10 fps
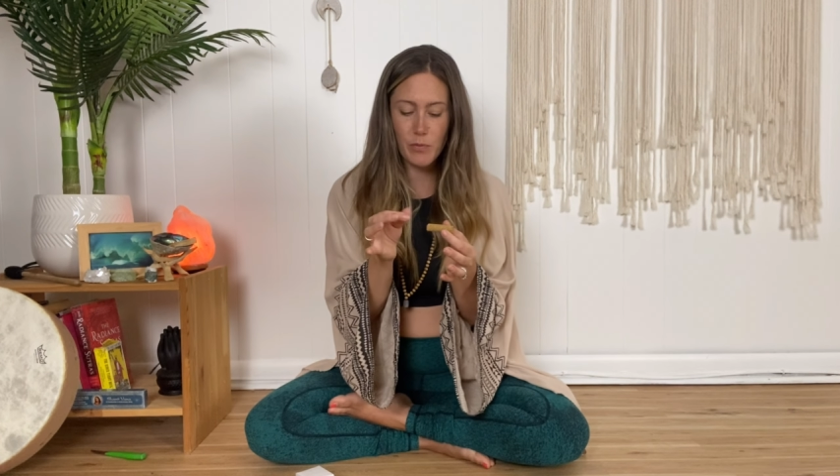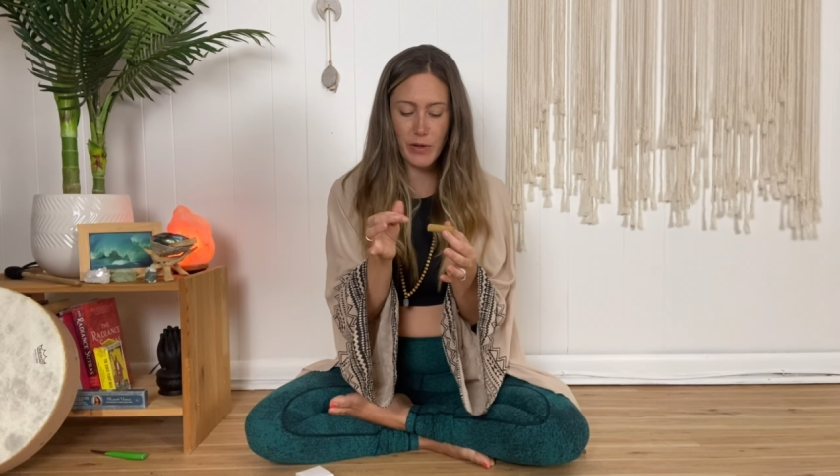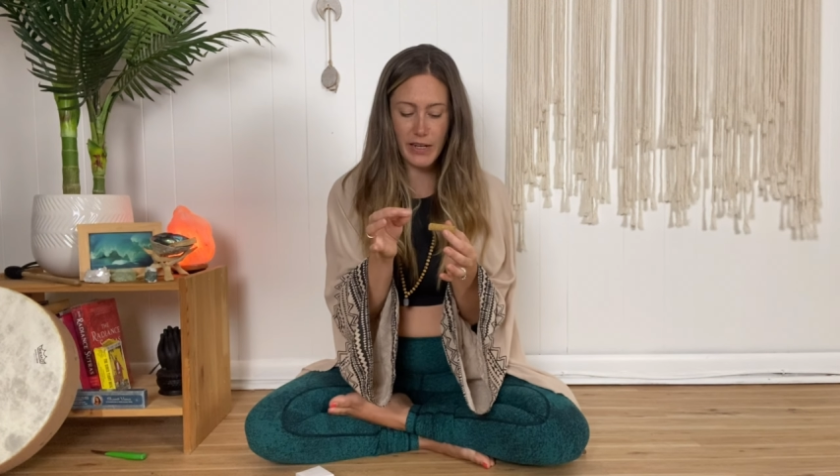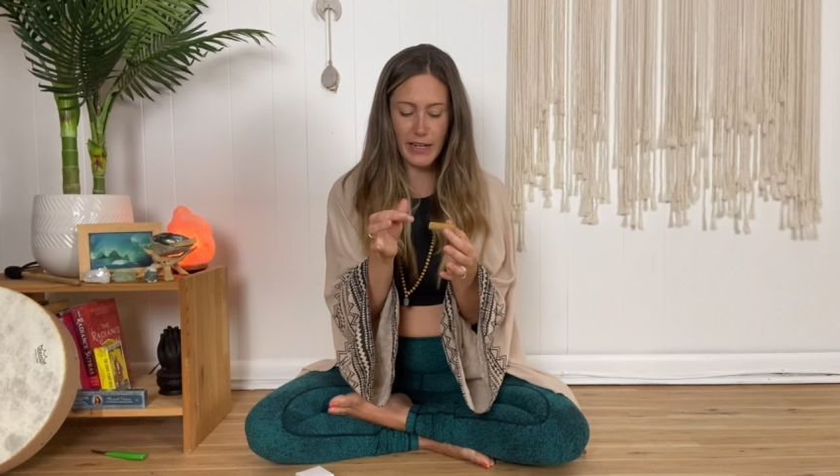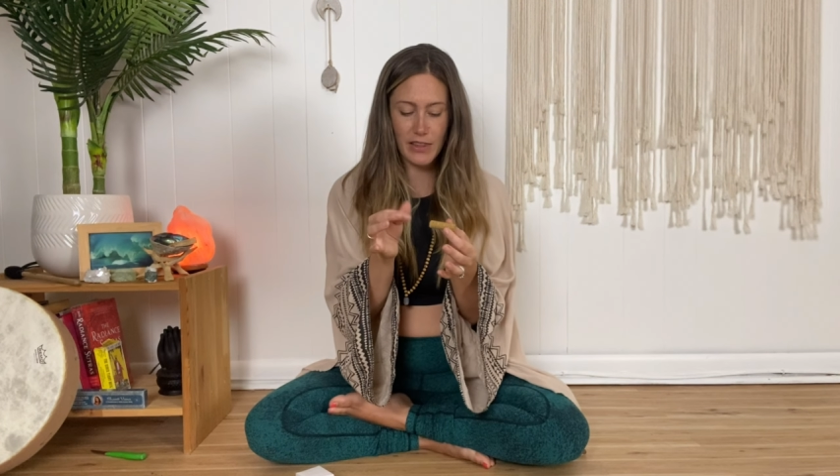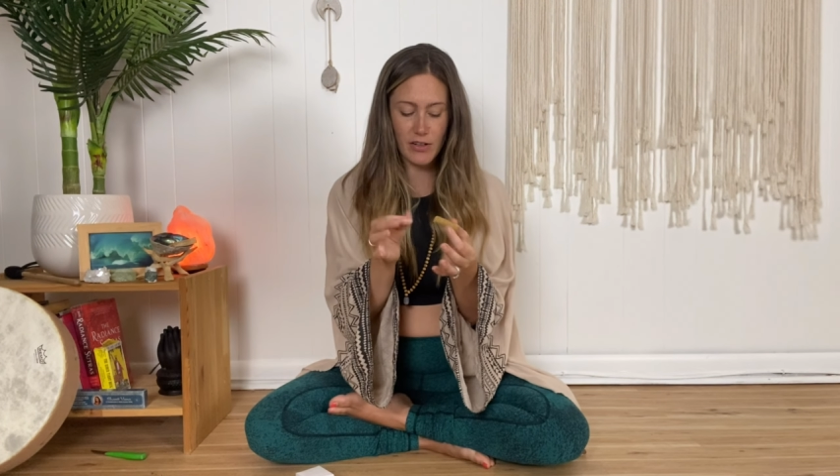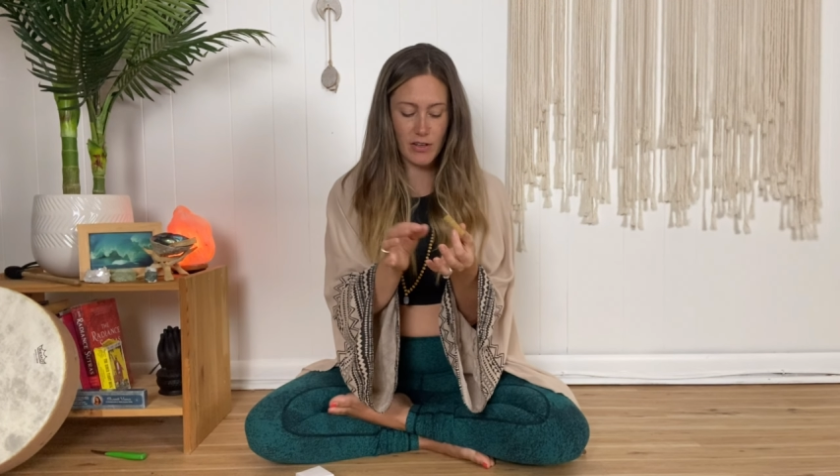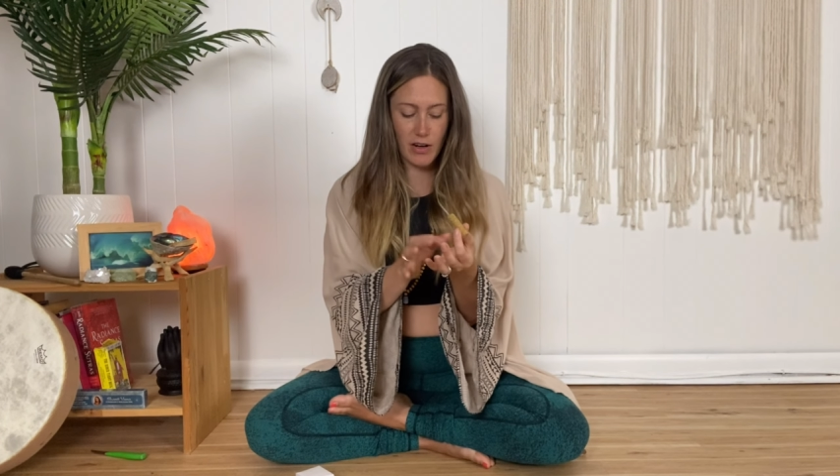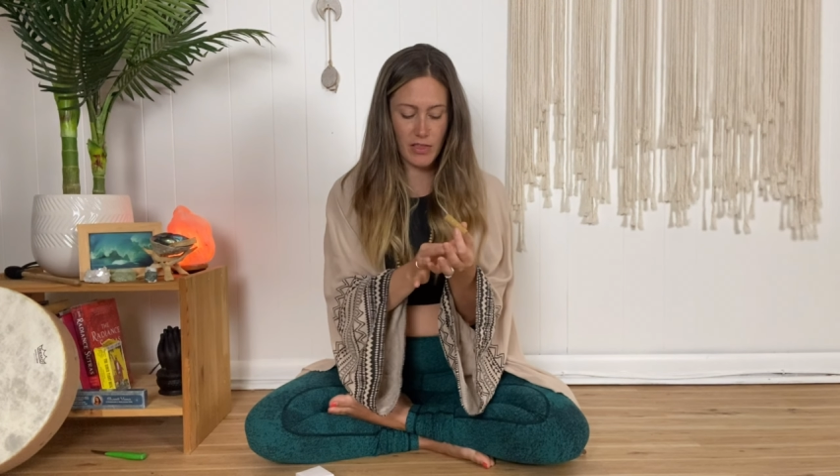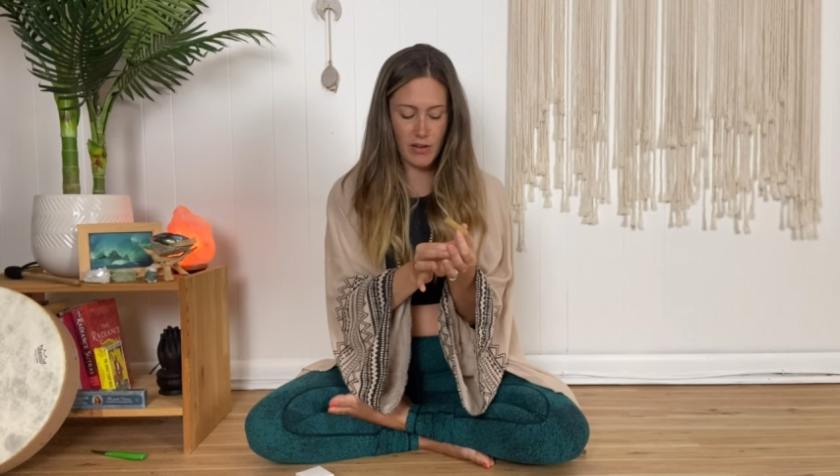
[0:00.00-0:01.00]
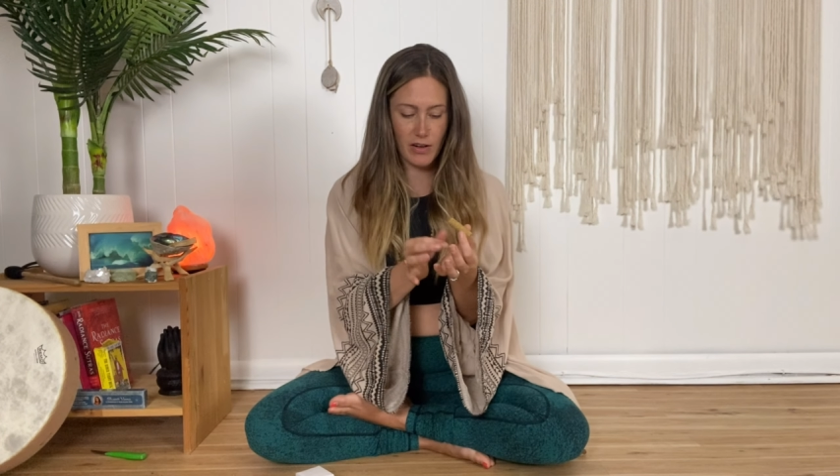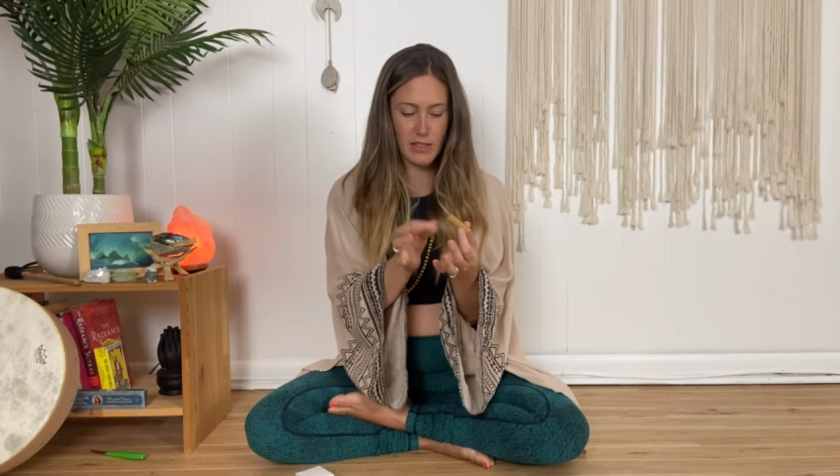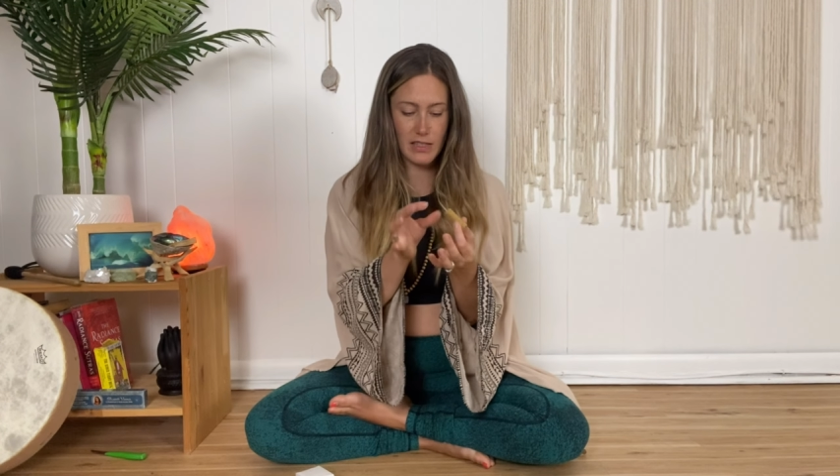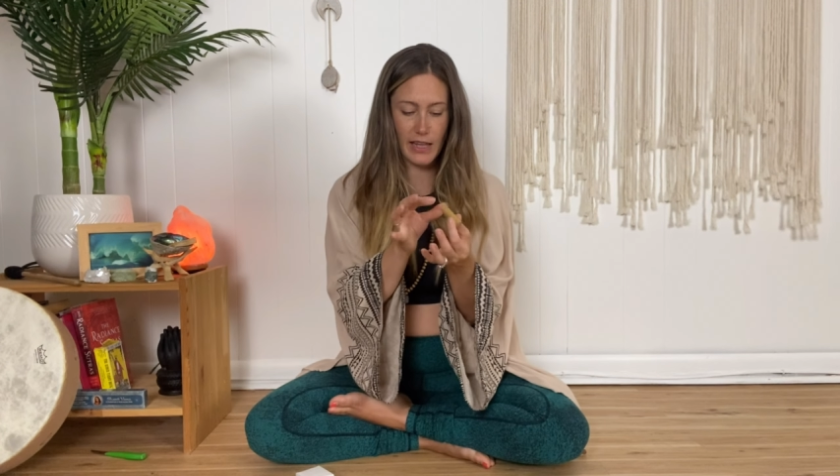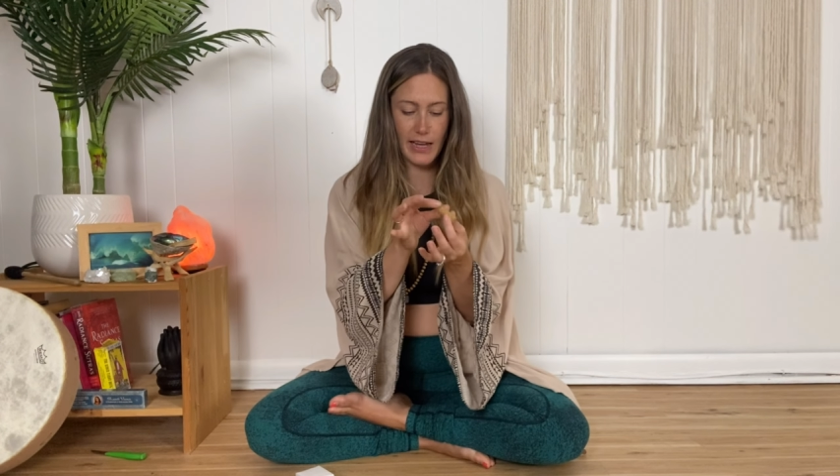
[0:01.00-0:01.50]
but there
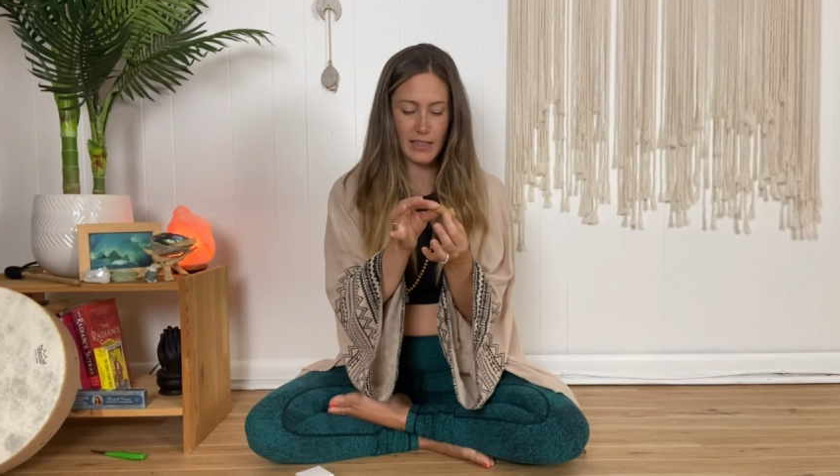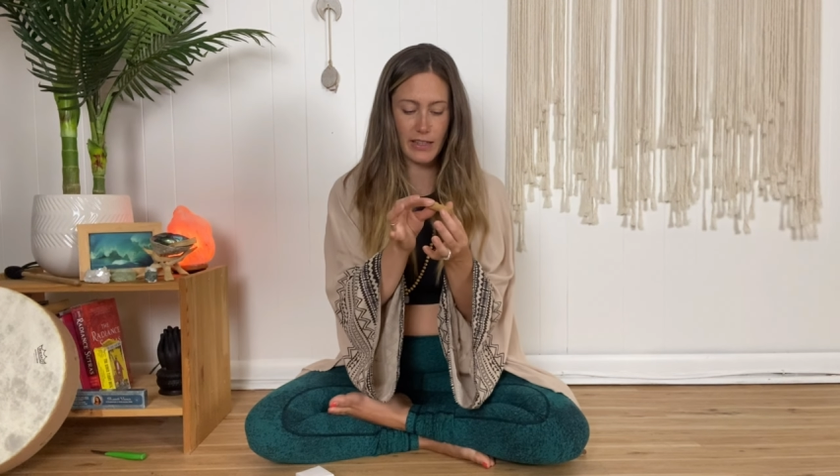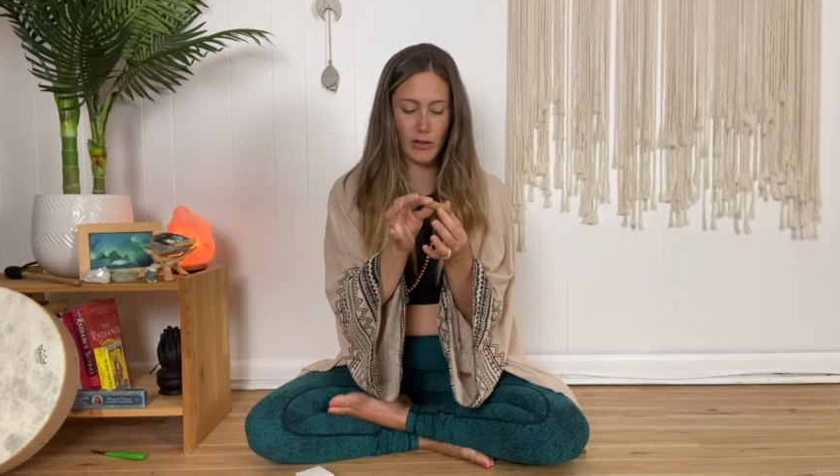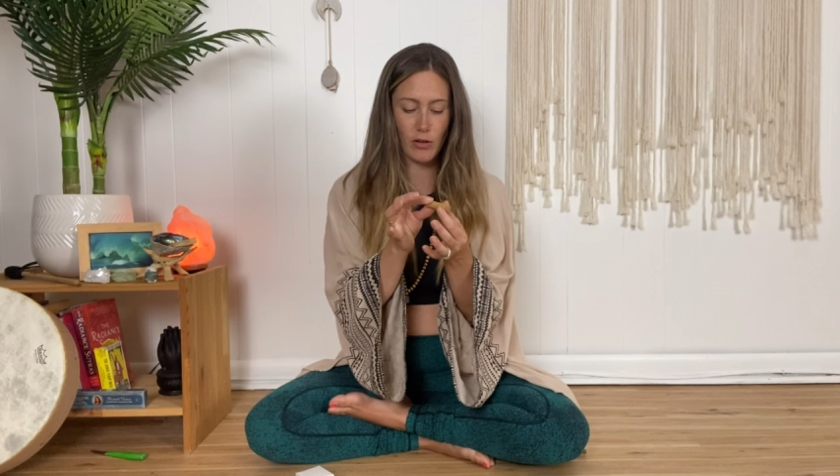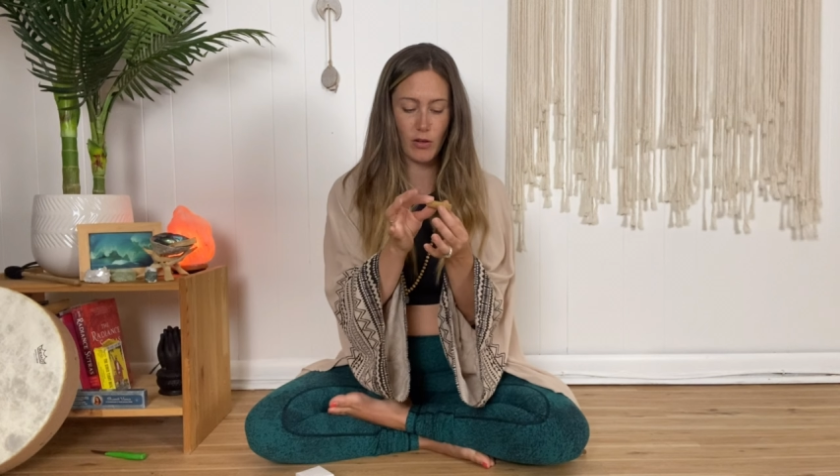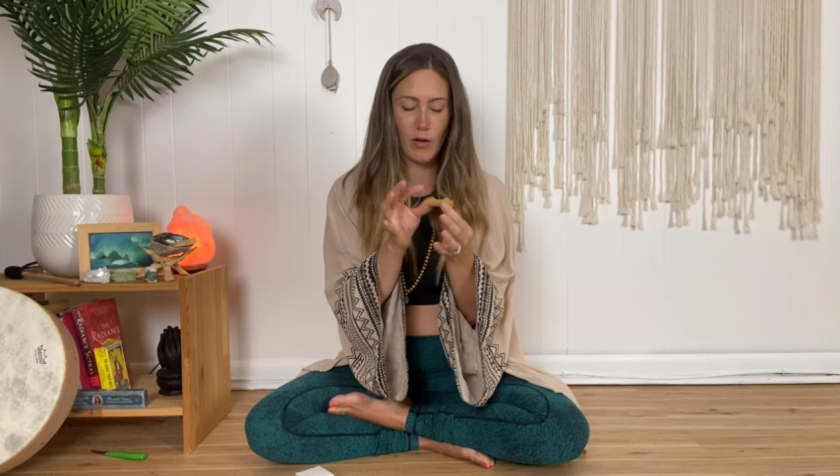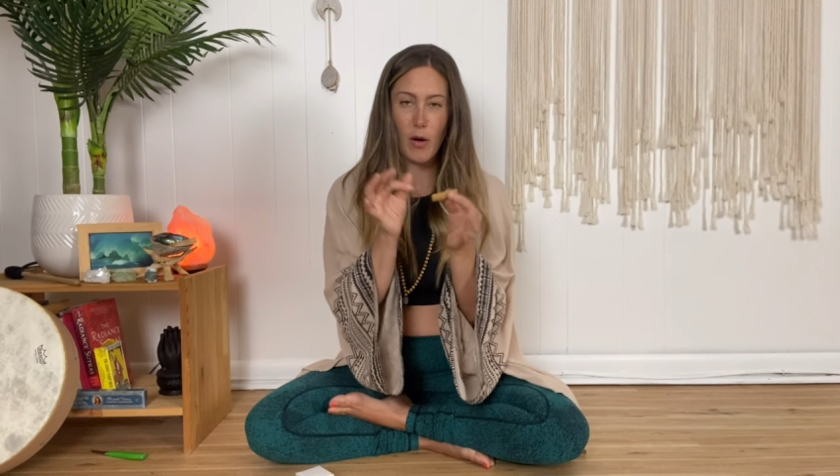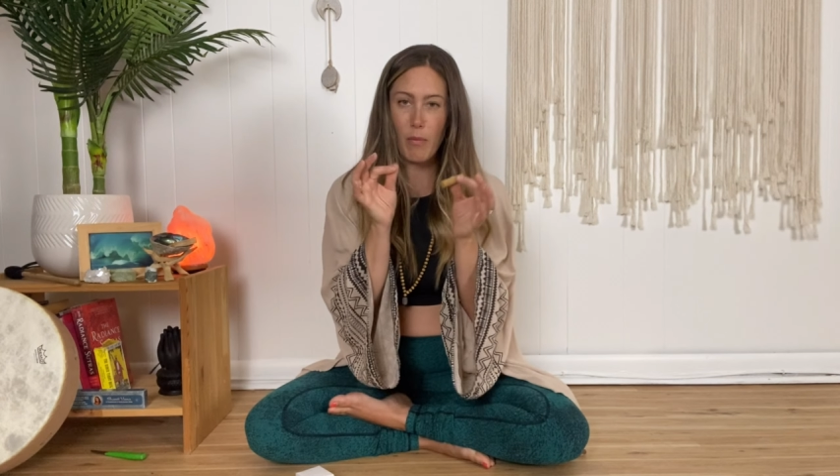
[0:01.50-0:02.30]
is little